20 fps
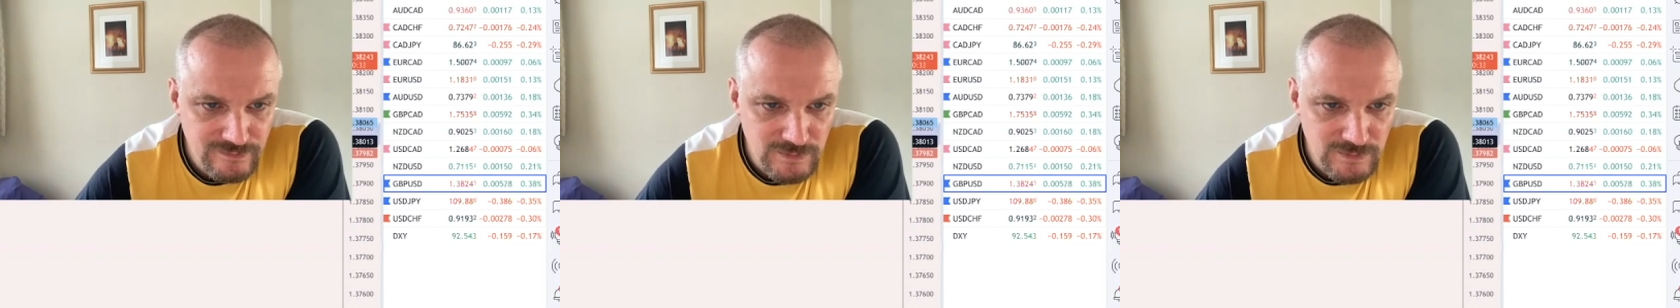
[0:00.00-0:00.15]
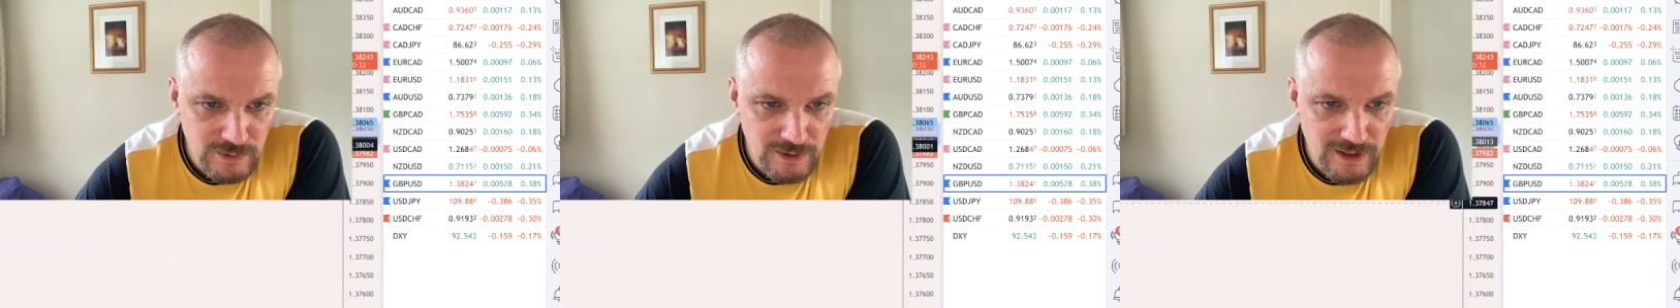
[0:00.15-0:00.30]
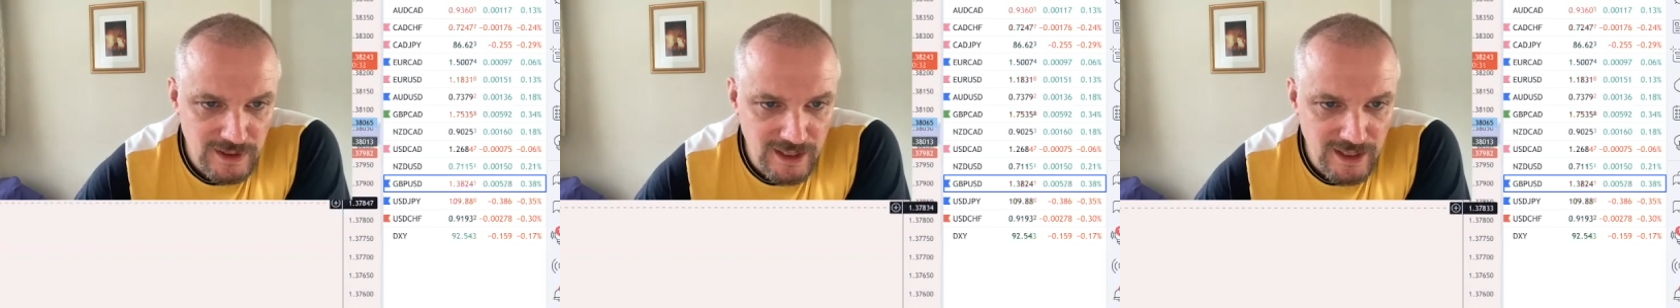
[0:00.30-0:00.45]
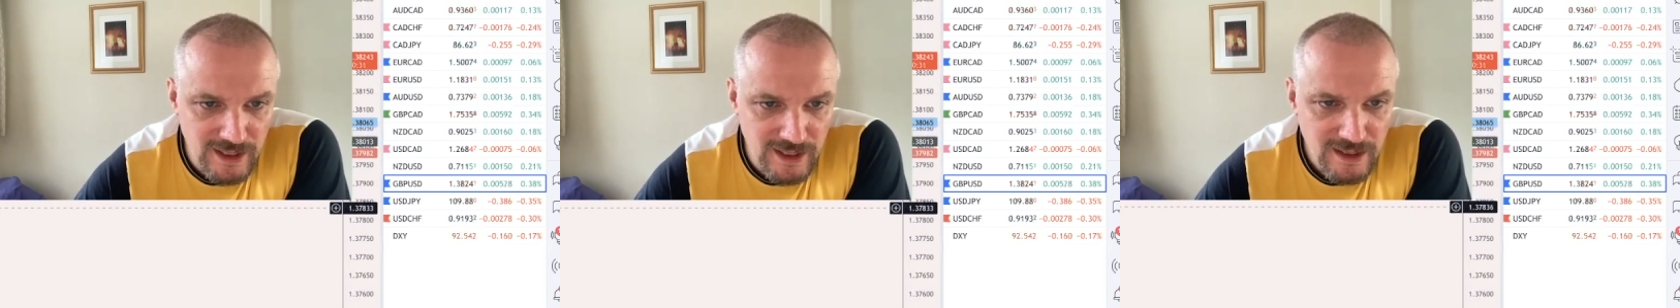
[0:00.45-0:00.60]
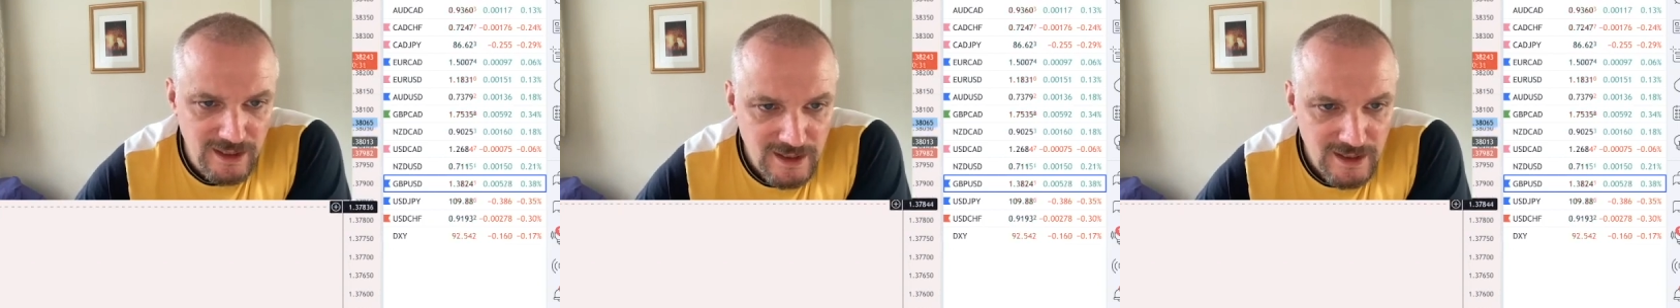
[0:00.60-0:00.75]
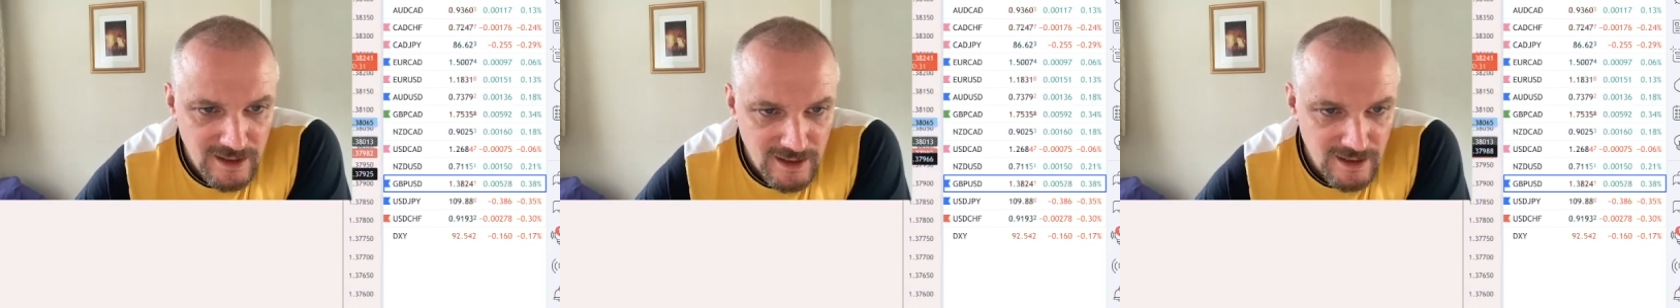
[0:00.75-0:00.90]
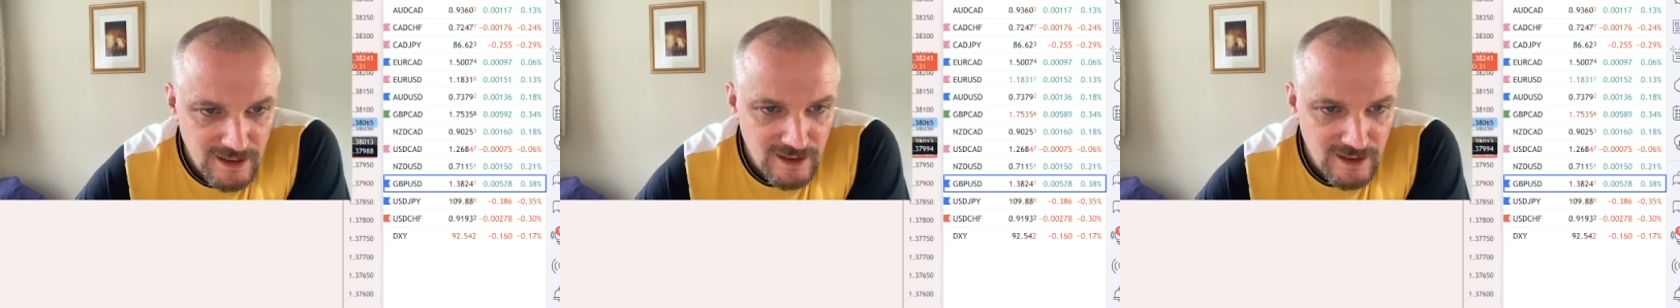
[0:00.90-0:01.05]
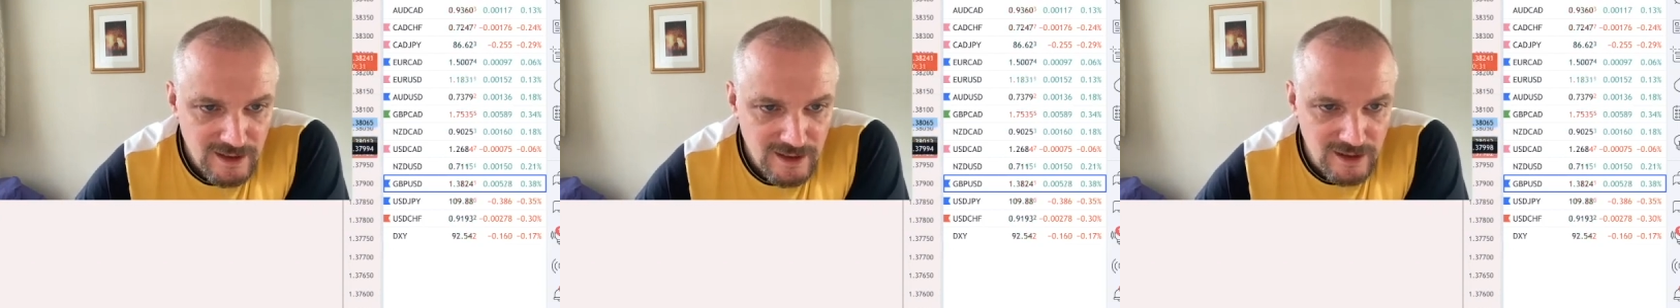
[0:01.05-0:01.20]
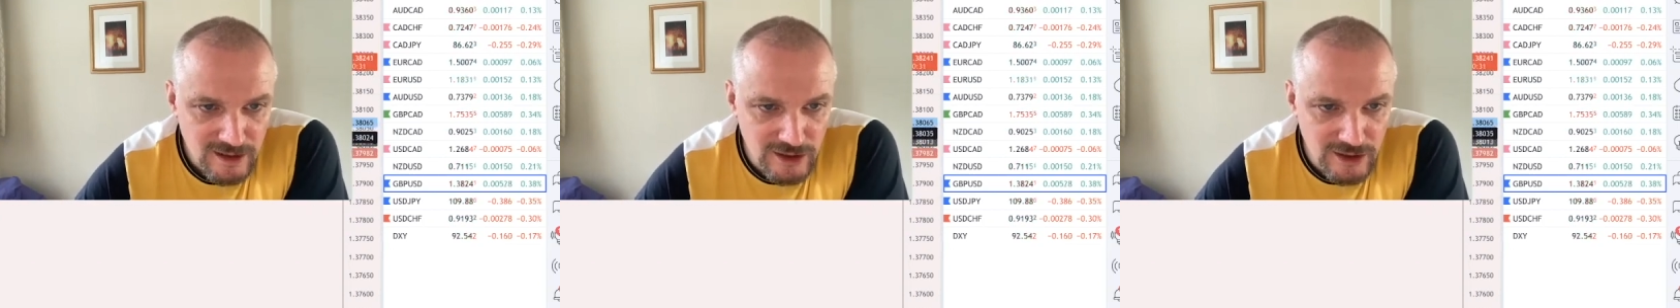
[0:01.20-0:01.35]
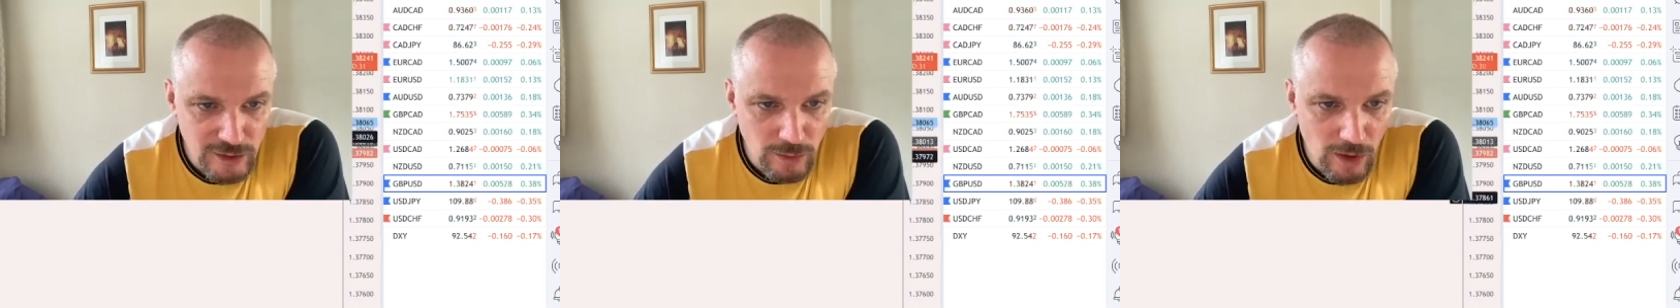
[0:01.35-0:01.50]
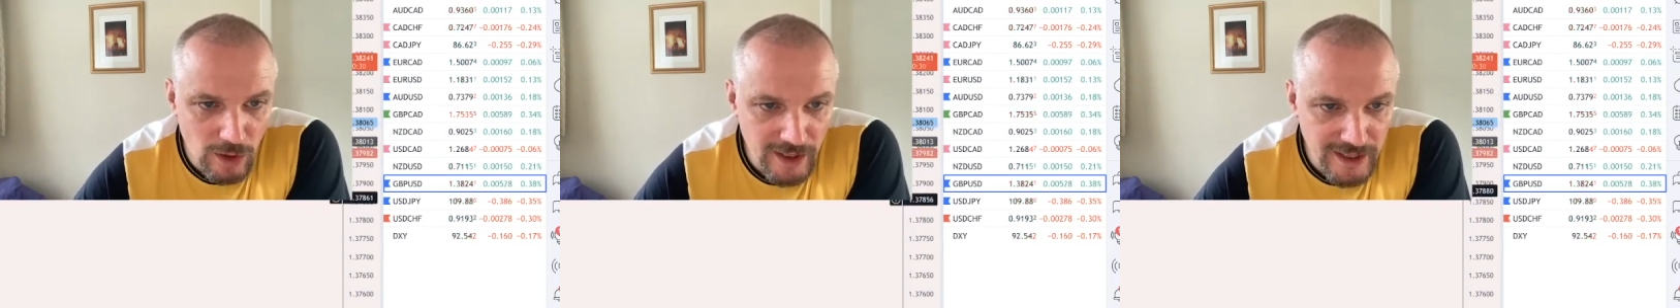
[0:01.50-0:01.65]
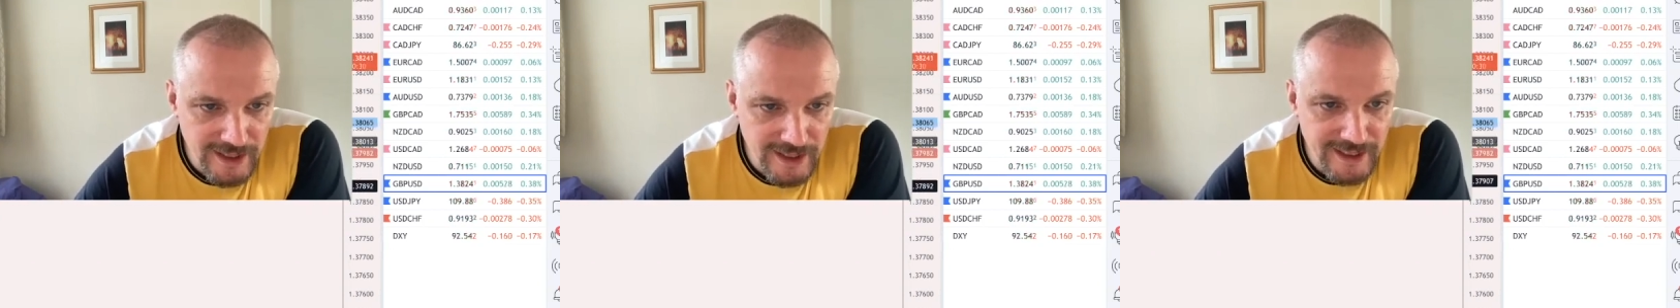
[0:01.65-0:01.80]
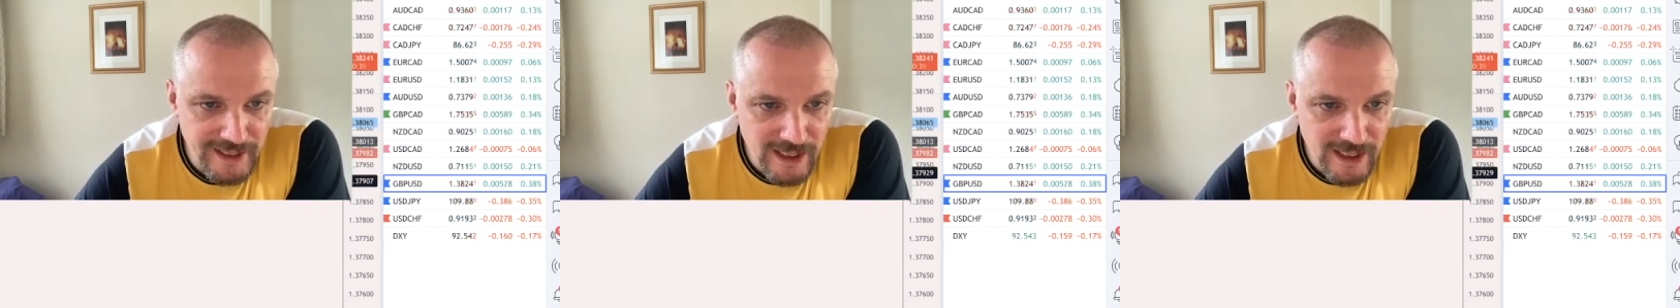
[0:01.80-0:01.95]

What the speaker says: Okay, you are in and